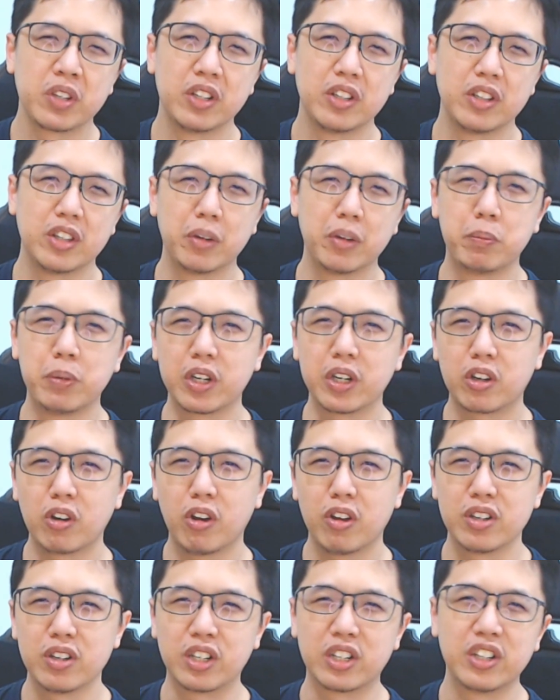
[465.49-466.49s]
the blood
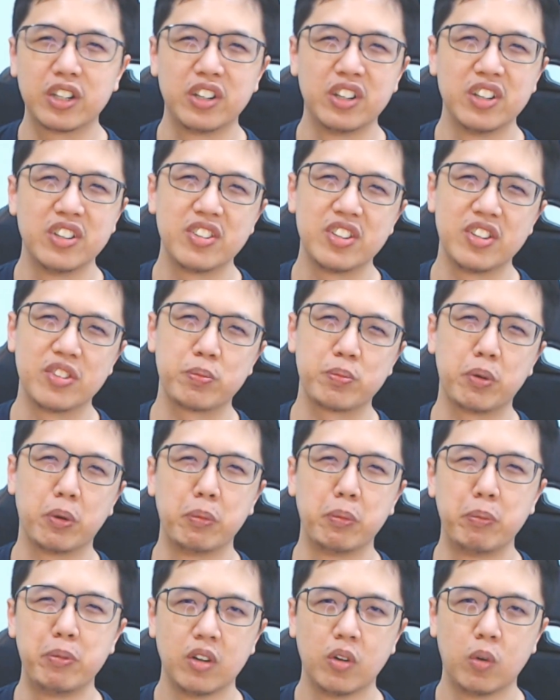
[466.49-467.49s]
clot occurrence is
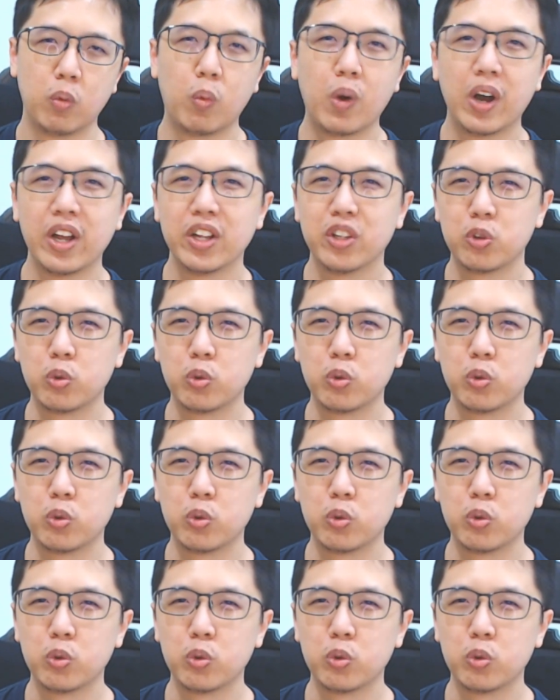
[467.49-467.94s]
probably 1